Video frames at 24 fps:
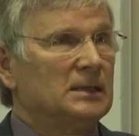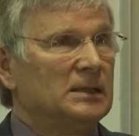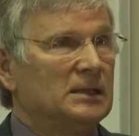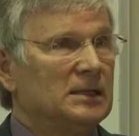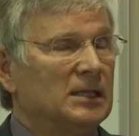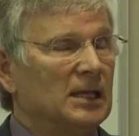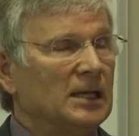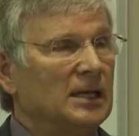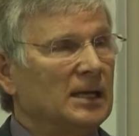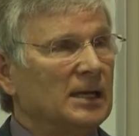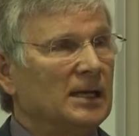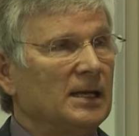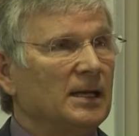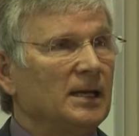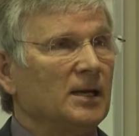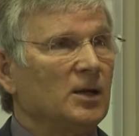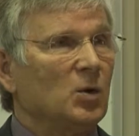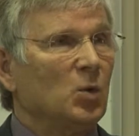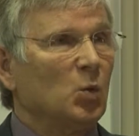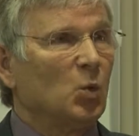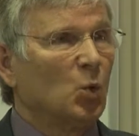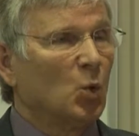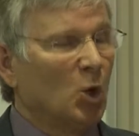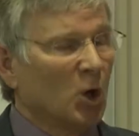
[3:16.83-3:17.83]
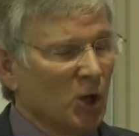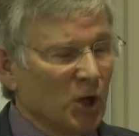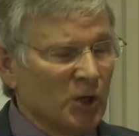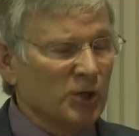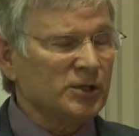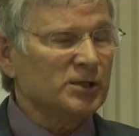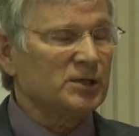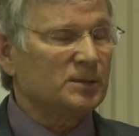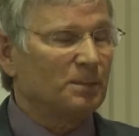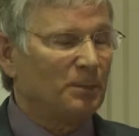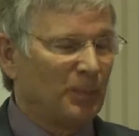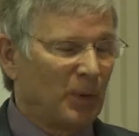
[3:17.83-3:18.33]
The
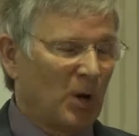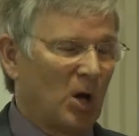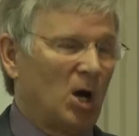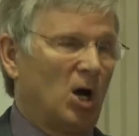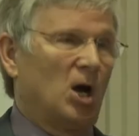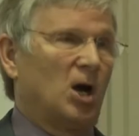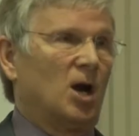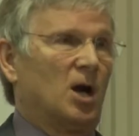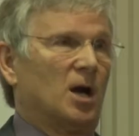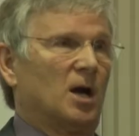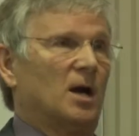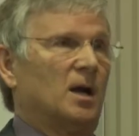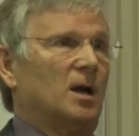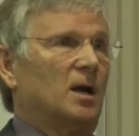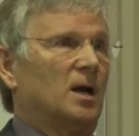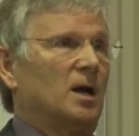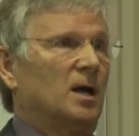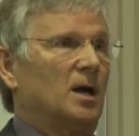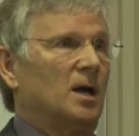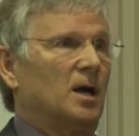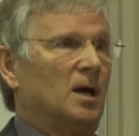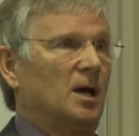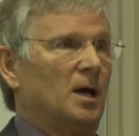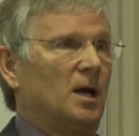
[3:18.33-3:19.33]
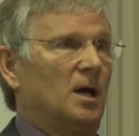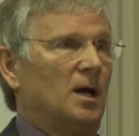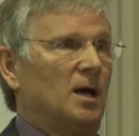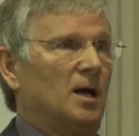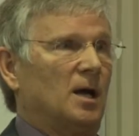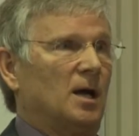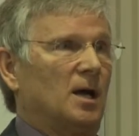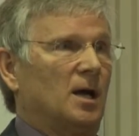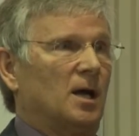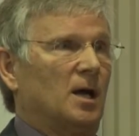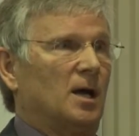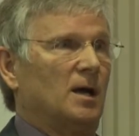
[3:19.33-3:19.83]
worst part
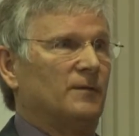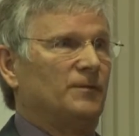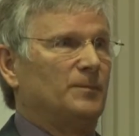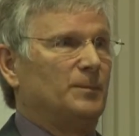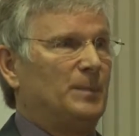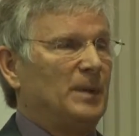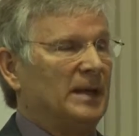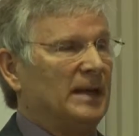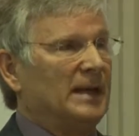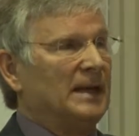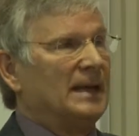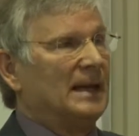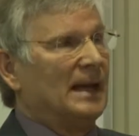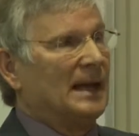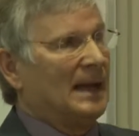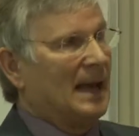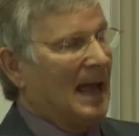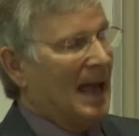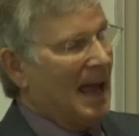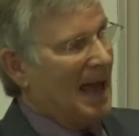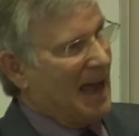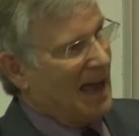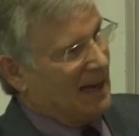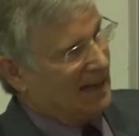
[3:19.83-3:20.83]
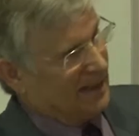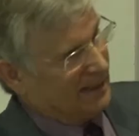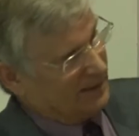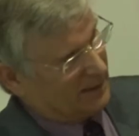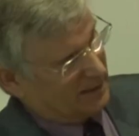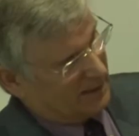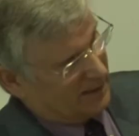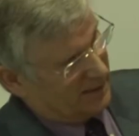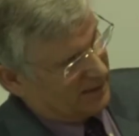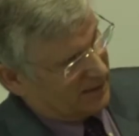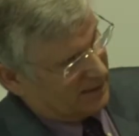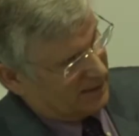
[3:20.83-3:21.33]
of being an
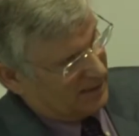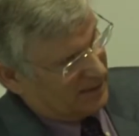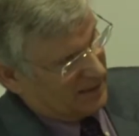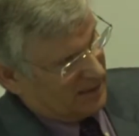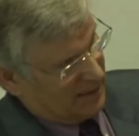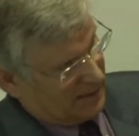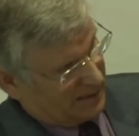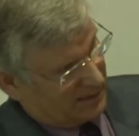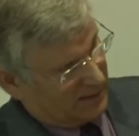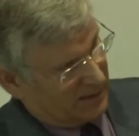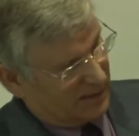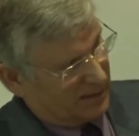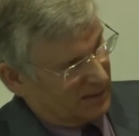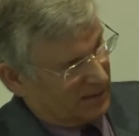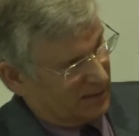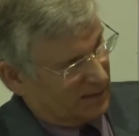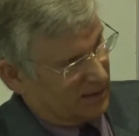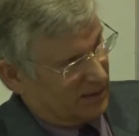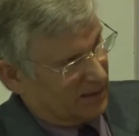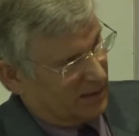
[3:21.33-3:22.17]
addict is this